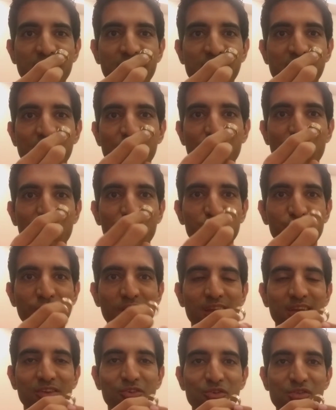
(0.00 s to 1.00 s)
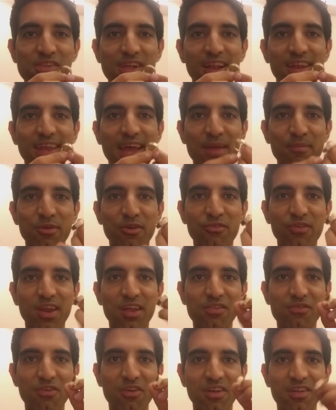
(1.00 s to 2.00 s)
Let's say you're a jeweler, you sell diamond
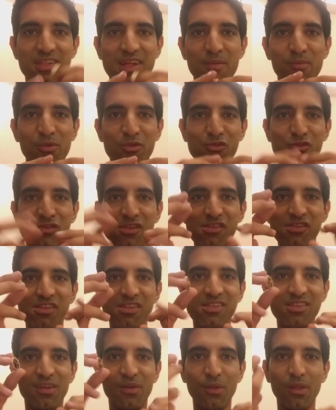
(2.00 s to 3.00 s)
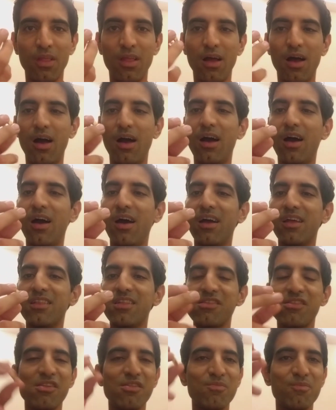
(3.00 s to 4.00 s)
rings, for example. So this
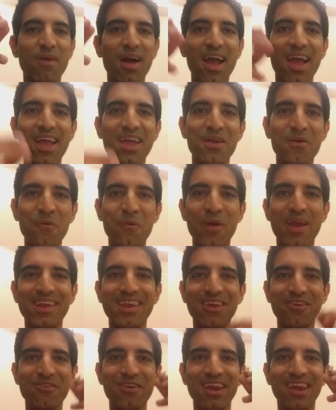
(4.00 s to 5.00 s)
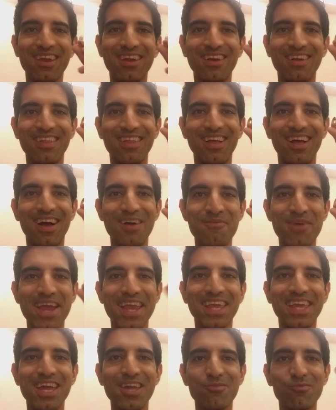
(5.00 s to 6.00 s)
is my wedding ring, my
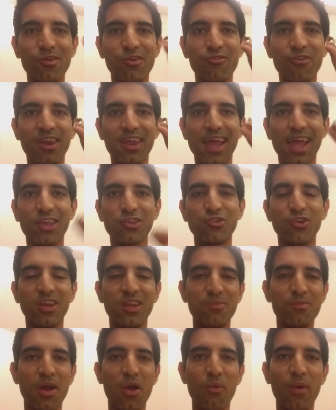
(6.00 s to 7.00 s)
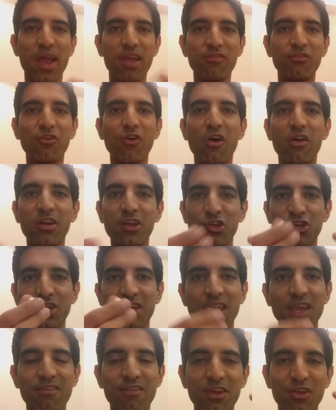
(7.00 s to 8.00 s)
engagement ring actually. My wife Gauri, she
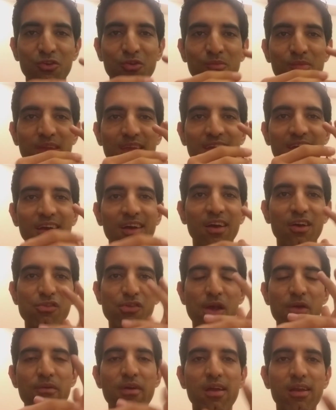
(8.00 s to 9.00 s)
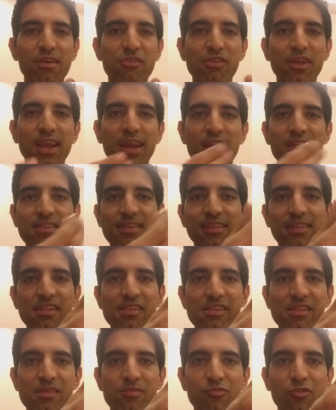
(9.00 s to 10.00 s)
gave it to me. So I wear it. So let us say
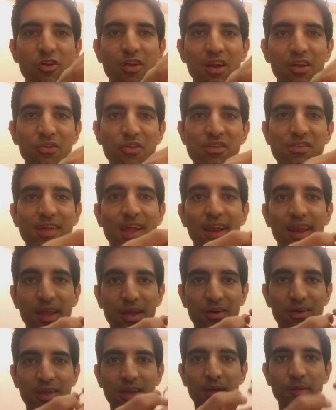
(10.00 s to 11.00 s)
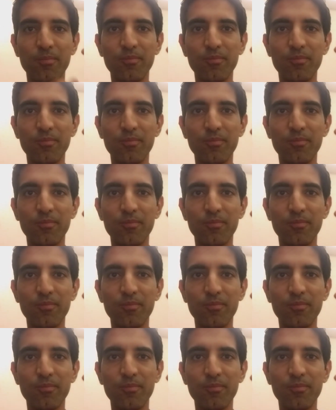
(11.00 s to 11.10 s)
this is a product you're selling, okay?